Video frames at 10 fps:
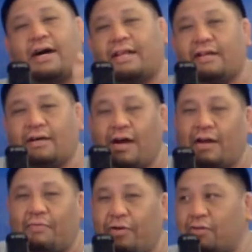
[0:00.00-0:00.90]

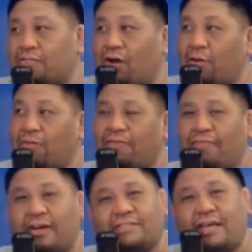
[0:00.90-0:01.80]
of real solid
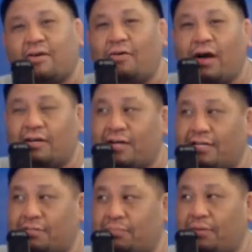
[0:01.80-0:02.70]
motherfuckers ain't gonna holler
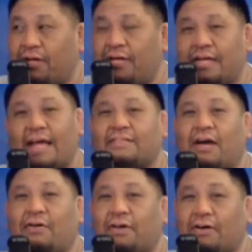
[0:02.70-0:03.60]
at you, bruh. And that's
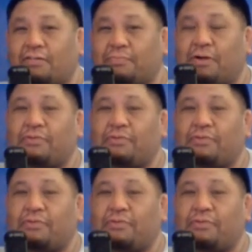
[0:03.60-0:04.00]
how it goes, bruh.